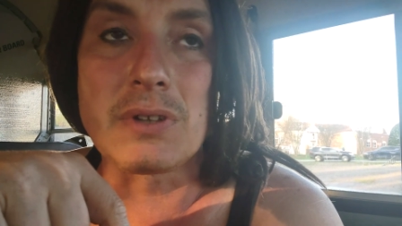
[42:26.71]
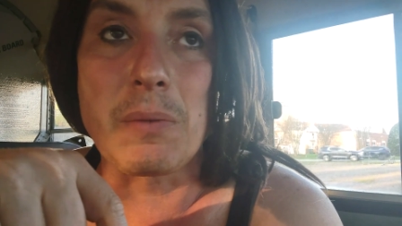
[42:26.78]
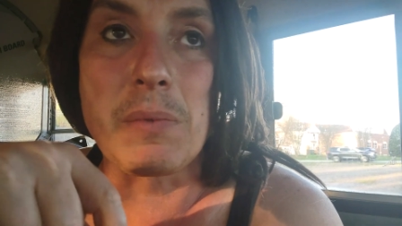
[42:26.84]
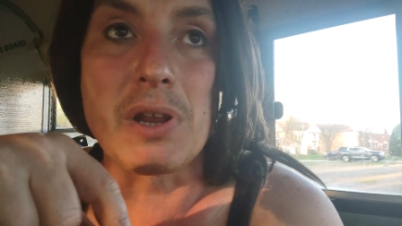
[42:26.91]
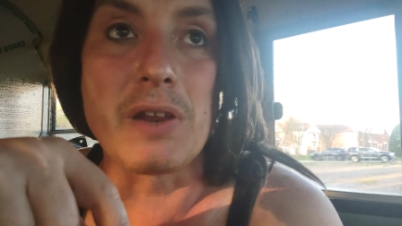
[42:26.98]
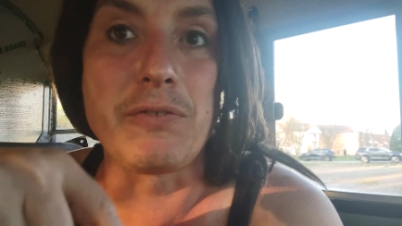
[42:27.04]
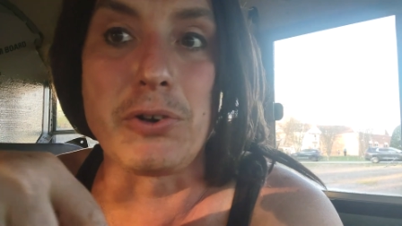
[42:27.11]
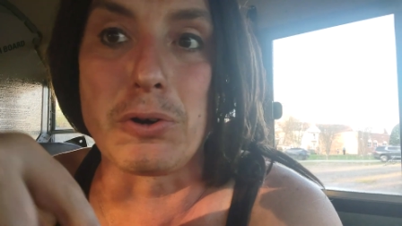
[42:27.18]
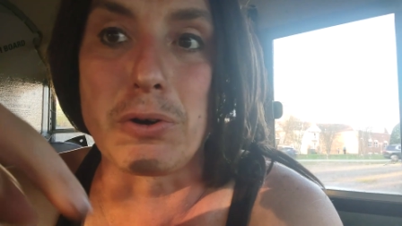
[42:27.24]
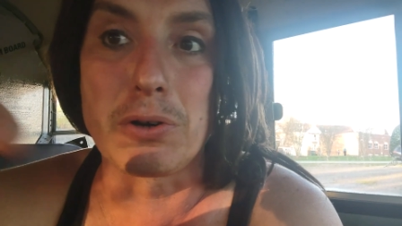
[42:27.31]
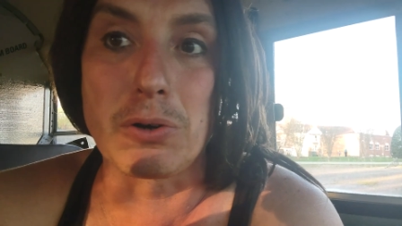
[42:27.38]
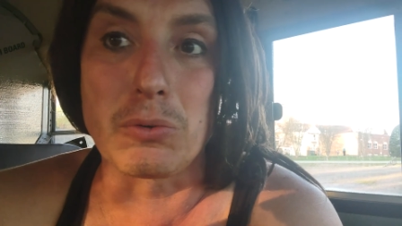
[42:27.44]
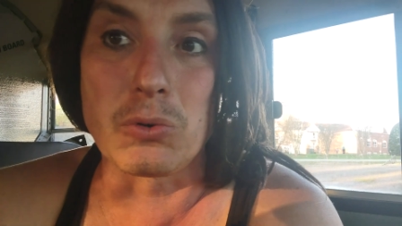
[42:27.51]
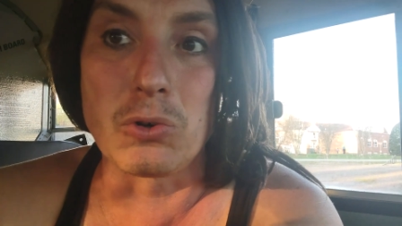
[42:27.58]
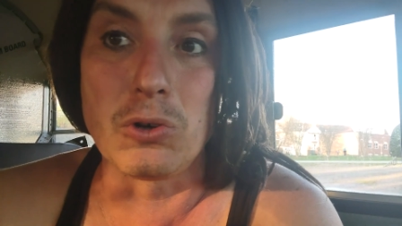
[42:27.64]
I mean, if you're
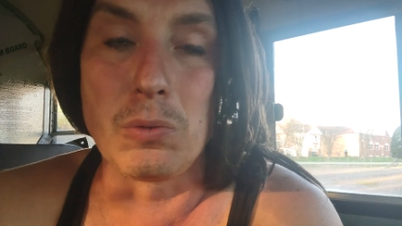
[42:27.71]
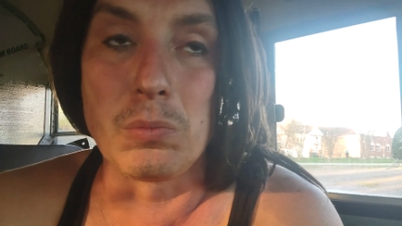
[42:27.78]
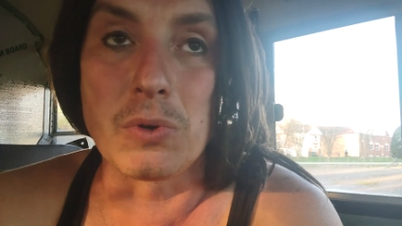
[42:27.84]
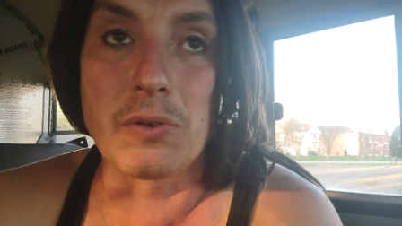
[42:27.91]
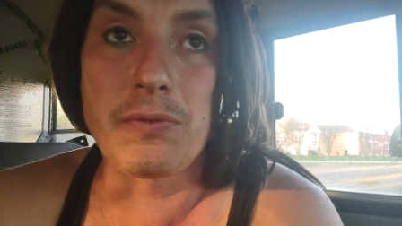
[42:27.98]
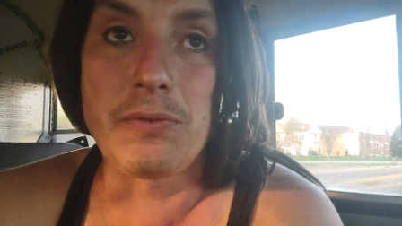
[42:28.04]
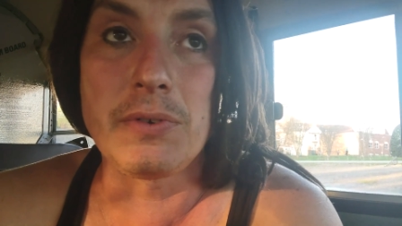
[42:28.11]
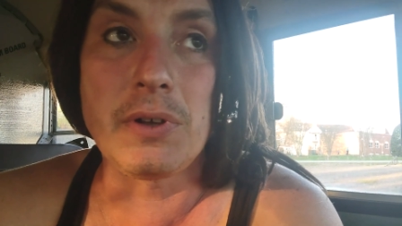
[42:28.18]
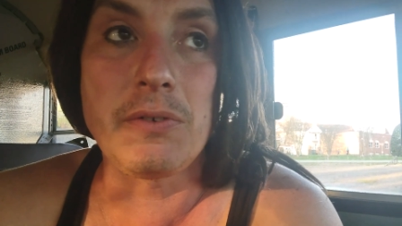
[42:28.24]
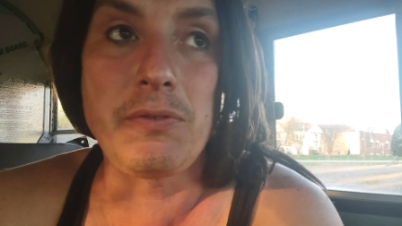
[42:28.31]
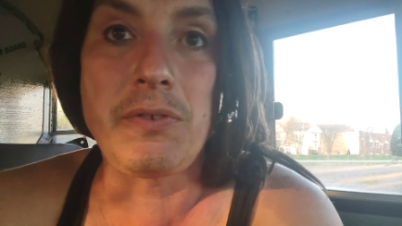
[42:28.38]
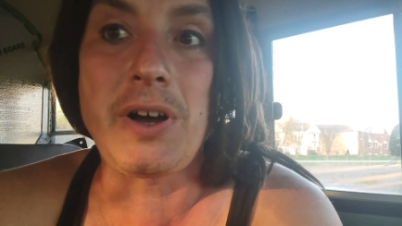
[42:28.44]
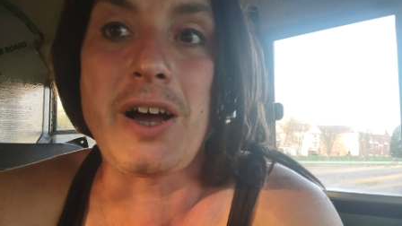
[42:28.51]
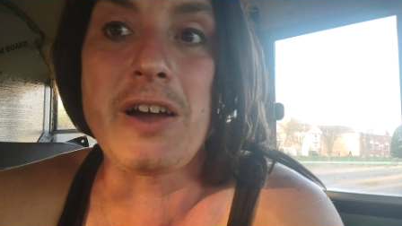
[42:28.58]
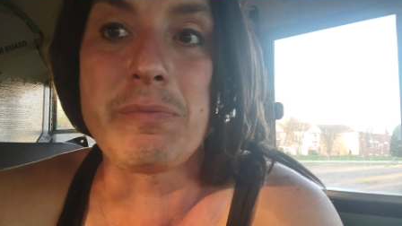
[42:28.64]
in a room of,
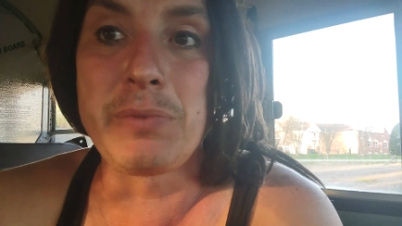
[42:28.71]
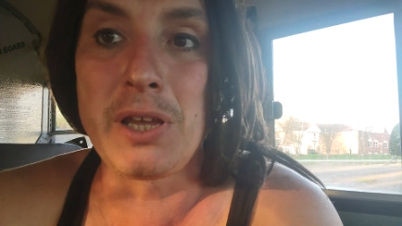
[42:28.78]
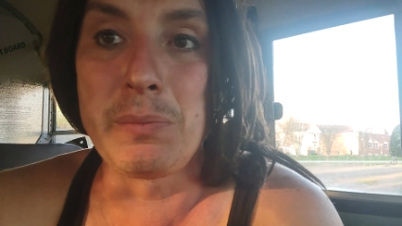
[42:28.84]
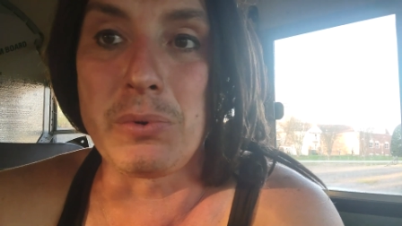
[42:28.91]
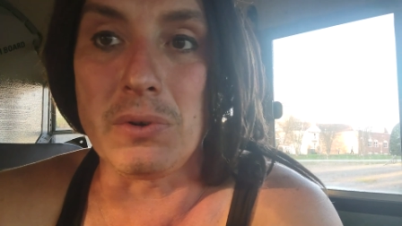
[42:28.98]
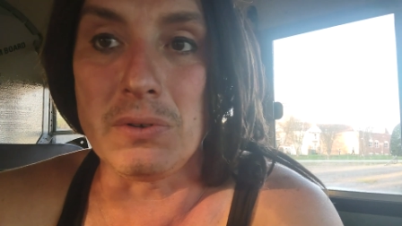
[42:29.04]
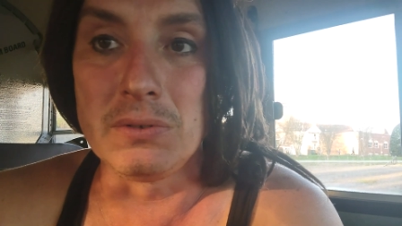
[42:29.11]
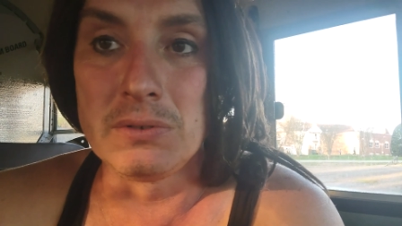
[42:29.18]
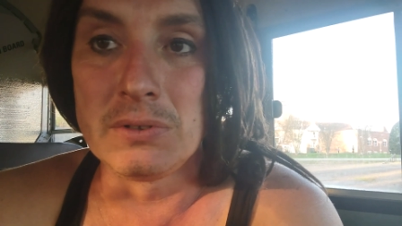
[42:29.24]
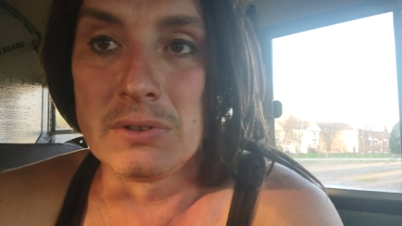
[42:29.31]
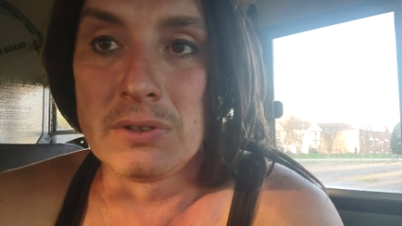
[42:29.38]
of five people